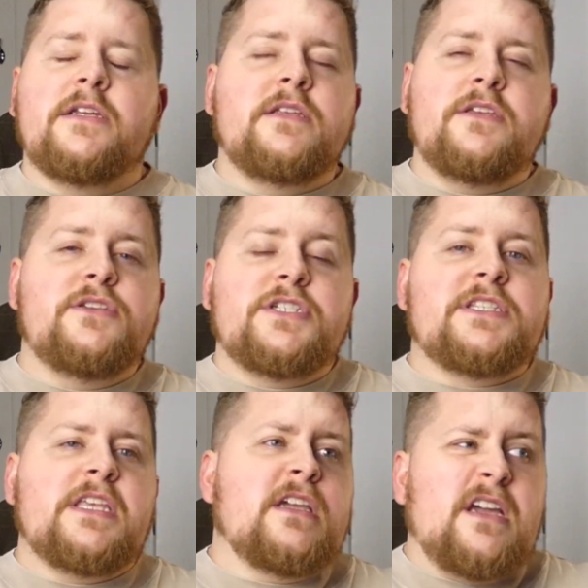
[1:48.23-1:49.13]
You
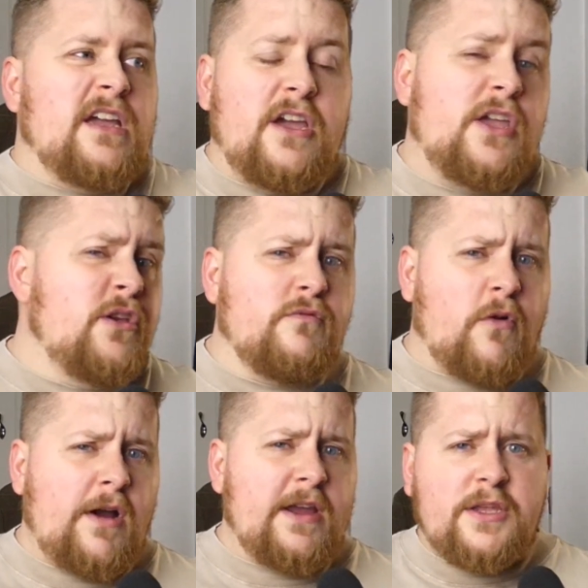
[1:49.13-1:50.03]
just think, are you
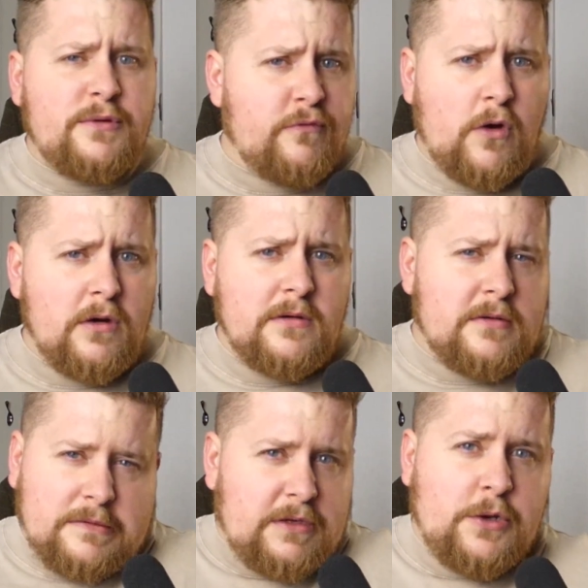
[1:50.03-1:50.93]
right? Are you
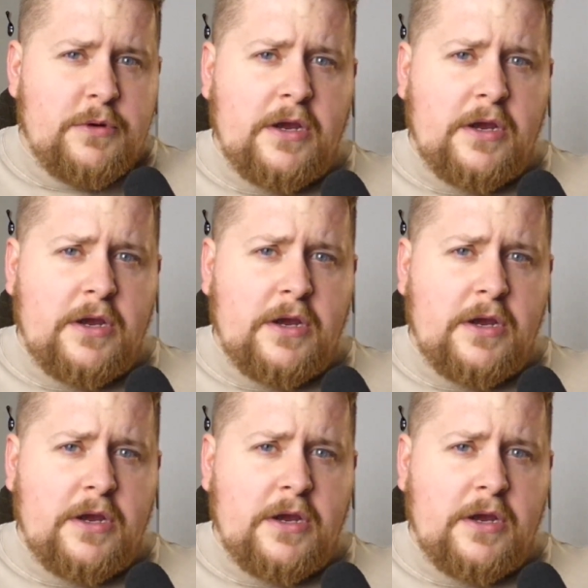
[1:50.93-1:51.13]
wrong? Who